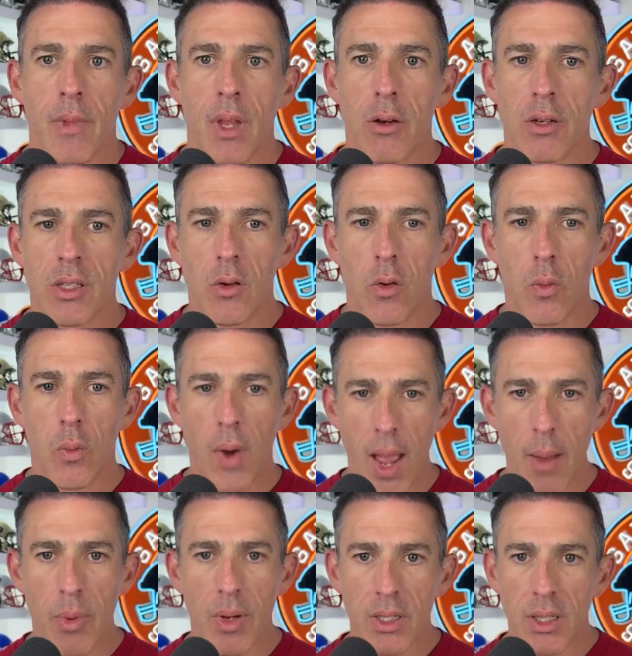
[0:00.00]
are so
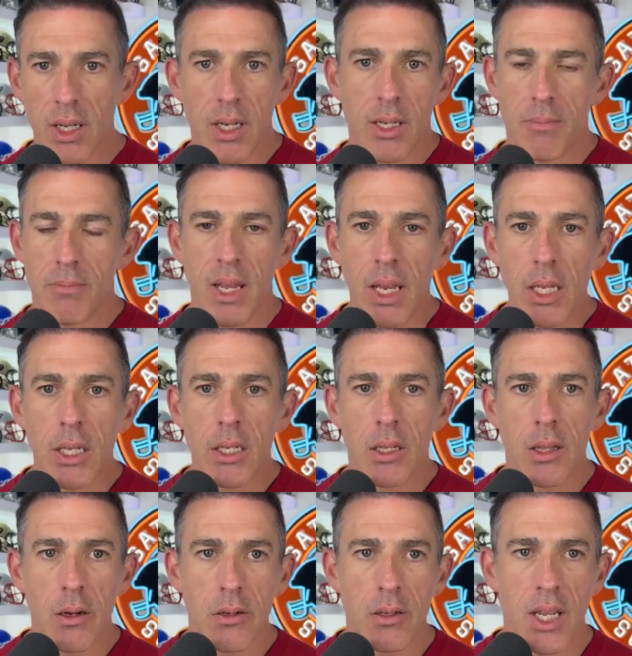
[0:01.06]
rabidly into
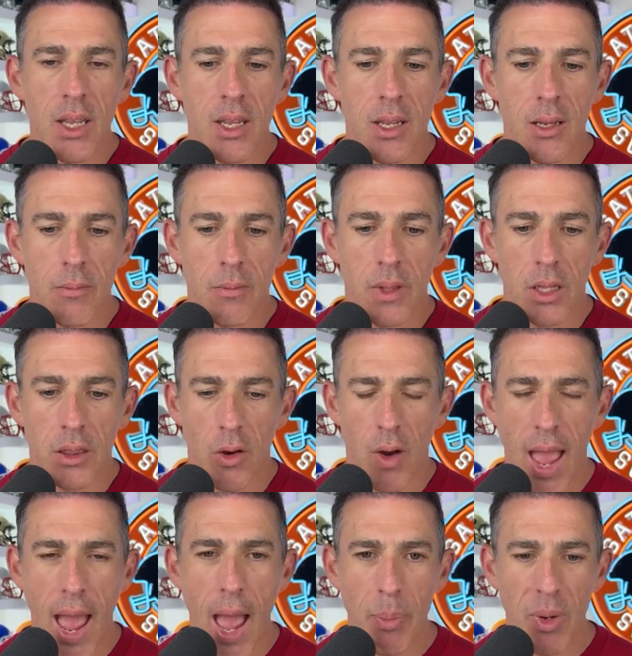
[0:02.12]
their team that they're
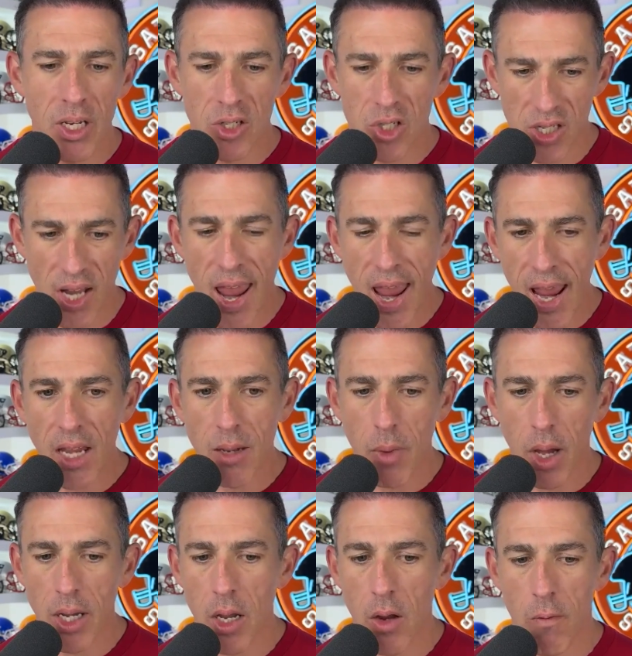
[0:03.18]
happy to just hand
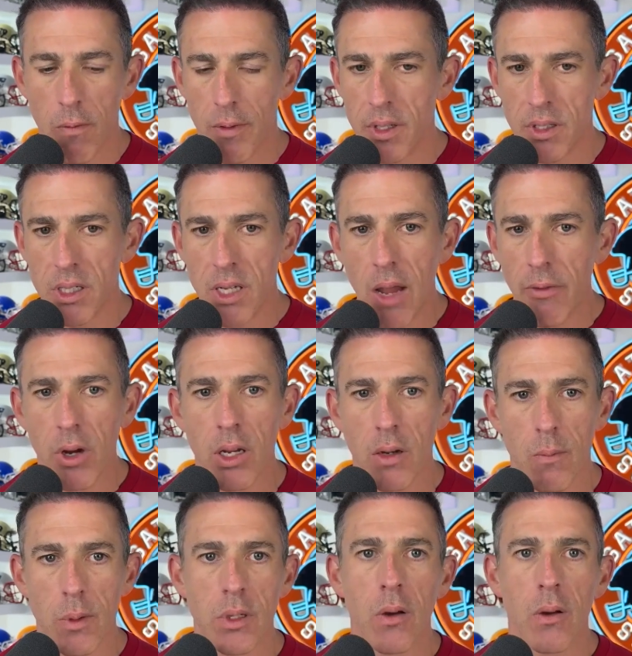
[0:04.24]
money over that's never going to
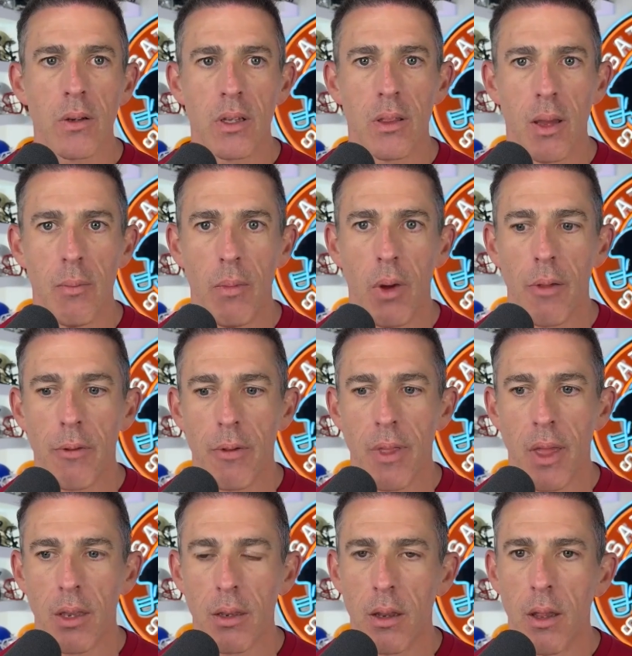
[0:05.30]
return to them other
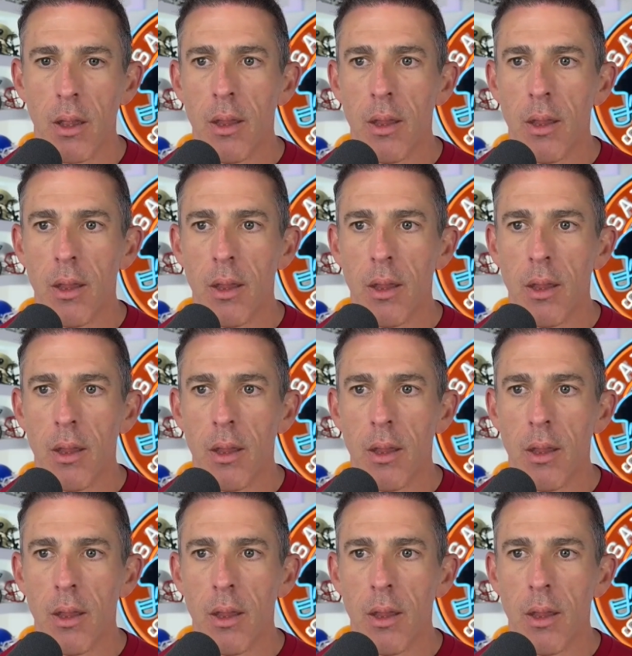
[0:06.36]
than